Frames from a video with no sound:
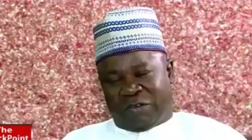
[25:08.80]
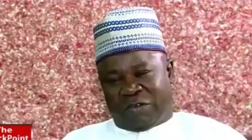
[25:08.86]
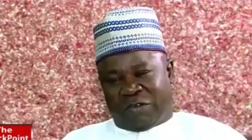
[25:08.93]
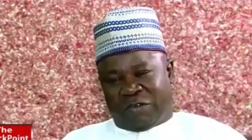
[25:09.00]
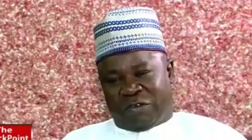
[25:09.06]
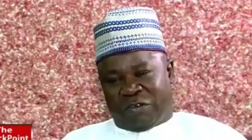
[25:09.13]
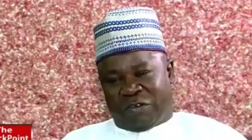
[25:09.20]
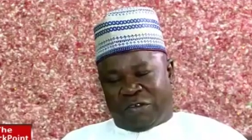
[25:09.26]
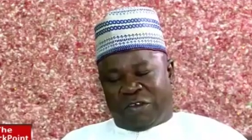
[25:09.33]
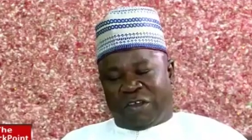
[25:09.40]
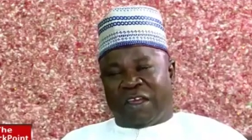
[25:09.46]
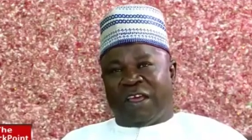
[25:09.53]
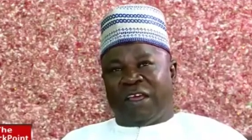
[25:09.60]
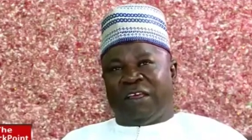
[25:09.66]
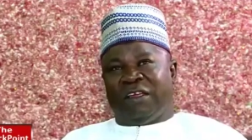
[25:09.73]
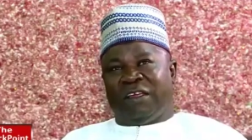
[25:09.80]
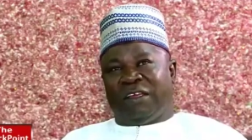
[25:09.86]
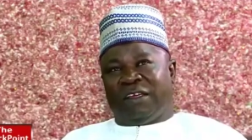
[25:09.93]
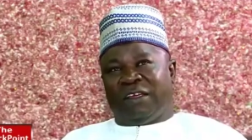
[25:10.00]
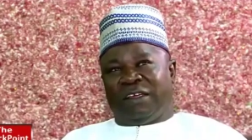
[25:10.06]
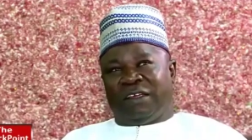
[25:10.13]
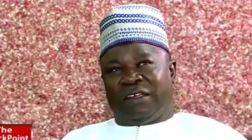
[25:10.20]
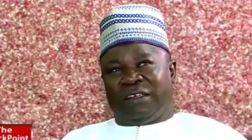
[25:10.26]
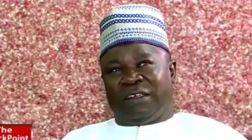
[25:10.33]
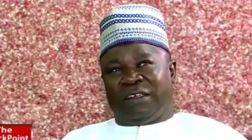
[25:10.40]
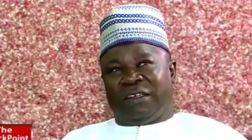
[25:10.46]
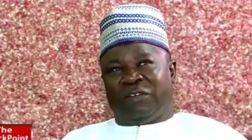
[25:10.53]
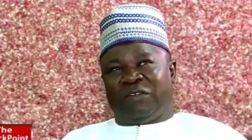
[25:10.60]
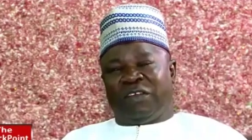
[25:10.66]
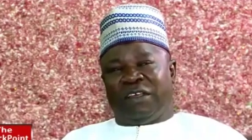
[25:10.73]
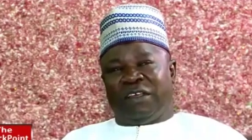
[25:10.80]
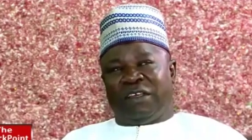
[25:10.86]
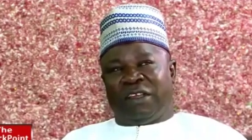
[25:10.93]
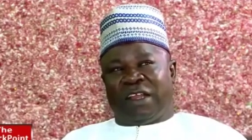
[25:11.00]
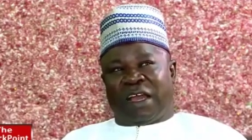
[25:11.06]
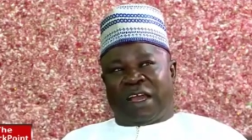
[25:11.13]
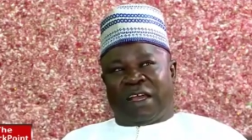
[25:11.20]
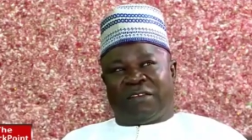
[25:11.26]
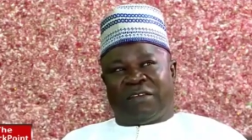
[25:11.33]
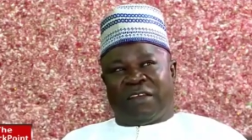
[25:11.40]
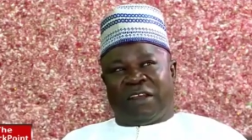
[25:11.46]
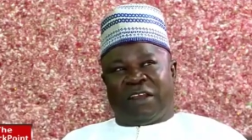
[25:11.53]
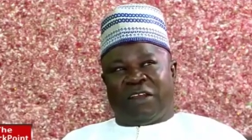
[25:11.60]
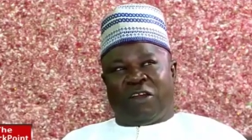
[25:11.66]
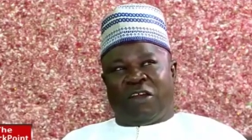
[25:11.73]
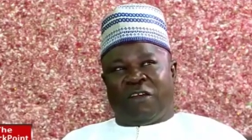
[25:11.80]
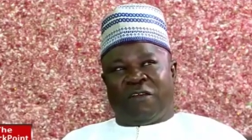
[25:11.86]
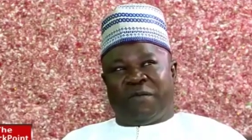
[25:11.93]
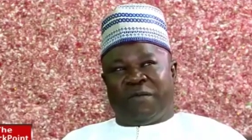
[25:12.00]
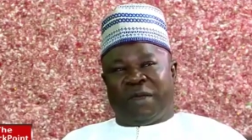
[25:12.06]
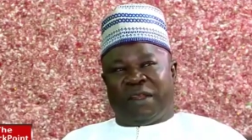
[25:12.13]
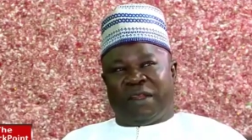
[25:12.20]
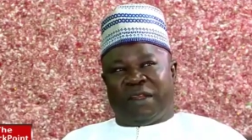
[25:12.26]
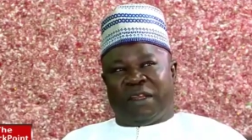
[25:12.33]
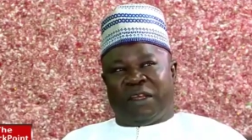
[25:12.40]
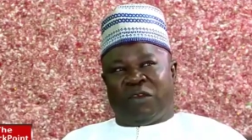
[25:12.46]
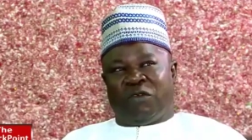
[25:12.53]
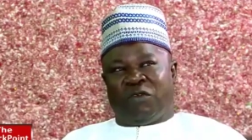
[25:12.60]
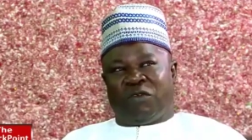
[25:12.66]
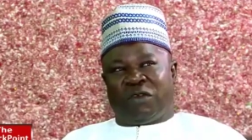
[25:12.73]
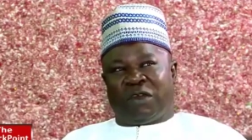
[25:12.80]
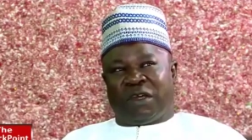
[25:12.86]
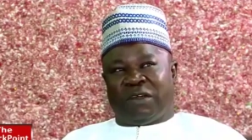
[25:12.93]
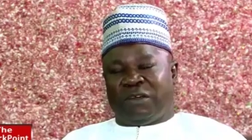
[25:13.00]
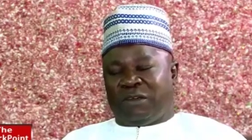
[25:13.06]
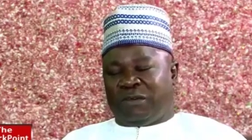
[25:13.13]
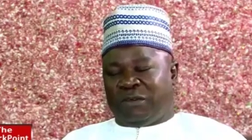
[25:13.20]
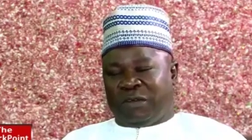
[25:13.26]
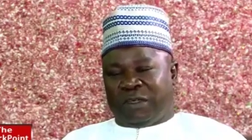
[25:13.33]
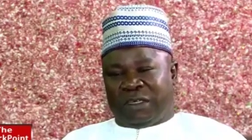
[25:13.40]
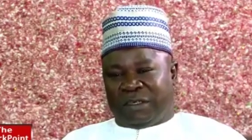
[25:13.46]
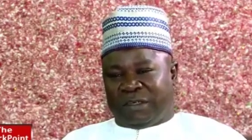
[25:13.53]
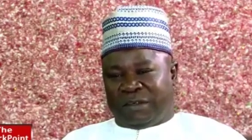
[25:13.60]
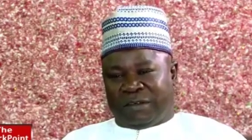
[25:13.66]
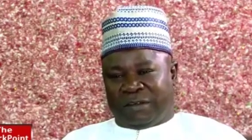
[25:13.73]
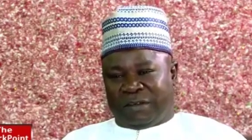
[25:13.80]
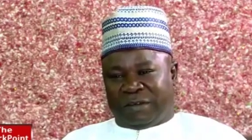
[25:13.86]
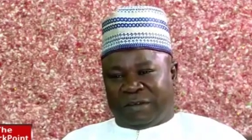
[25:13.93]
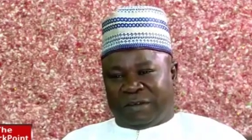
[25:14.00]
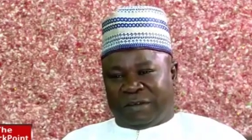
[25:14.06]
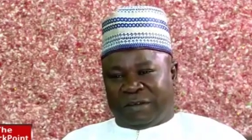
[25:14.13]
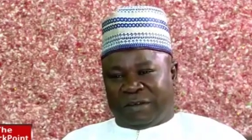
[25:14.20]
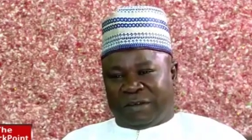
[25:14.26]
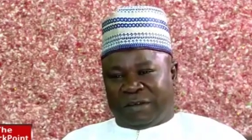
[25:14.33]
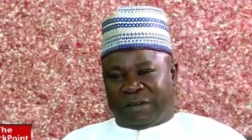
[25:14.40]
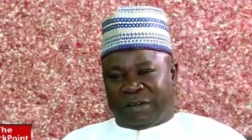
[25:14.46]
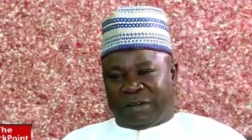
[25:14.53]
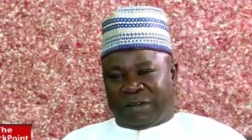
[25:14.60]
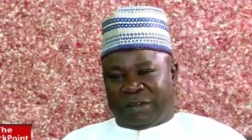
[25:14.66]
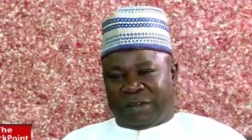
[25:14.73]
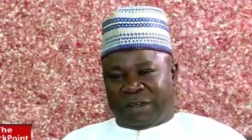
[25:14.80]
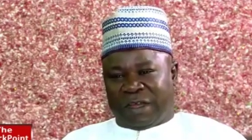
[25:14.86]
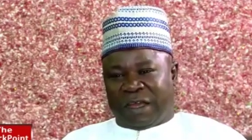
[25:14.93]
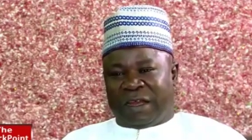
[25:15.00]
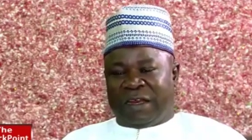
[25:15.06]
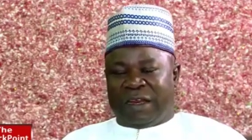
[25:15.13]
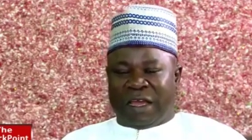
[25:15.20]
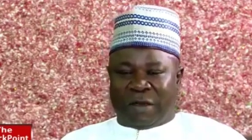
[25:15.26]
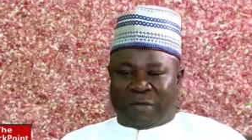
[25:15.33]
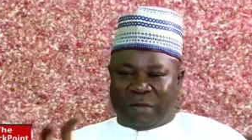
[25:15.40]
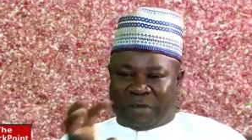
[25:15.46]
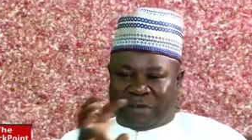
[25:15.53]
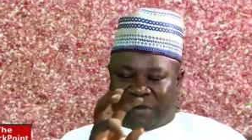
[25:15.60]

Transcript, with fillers: You know, uh, you see, like I said, government alone cannot do it at their